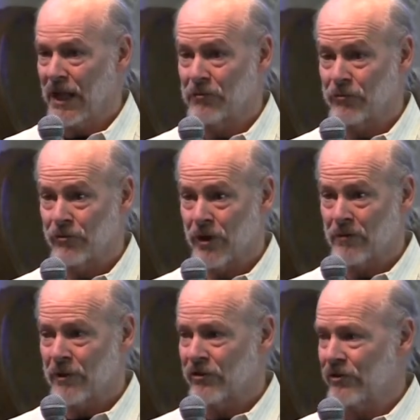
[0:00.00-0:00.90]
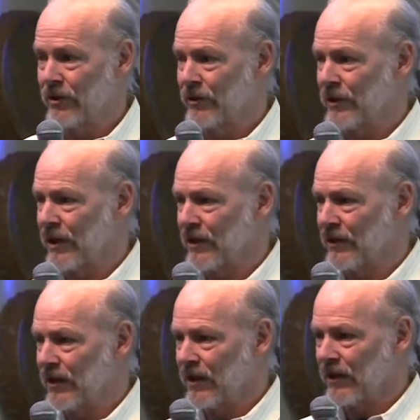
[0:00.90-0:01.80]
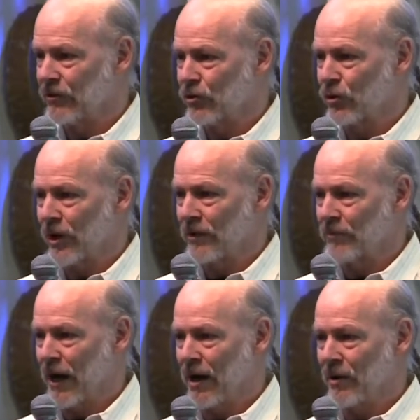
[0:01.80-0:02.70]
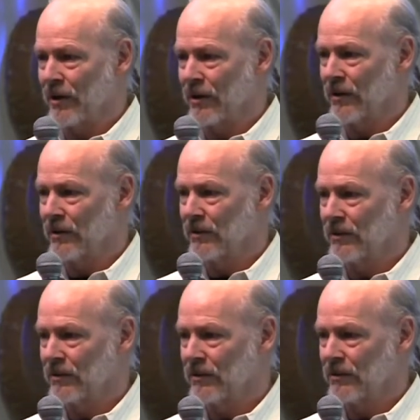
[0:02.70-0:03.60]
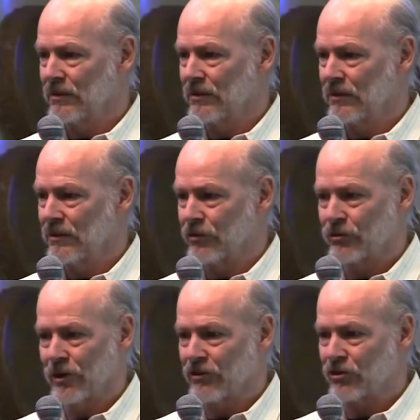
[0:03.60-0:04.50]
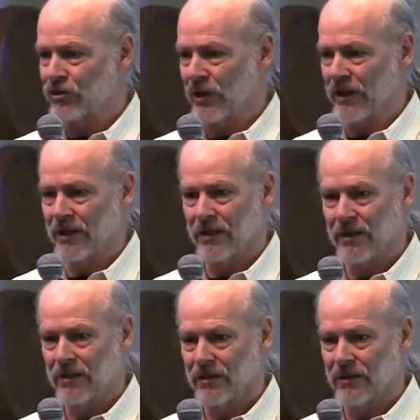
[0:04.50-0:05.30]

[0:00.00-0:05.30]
And from this slowing down, there's great power. There's great strength.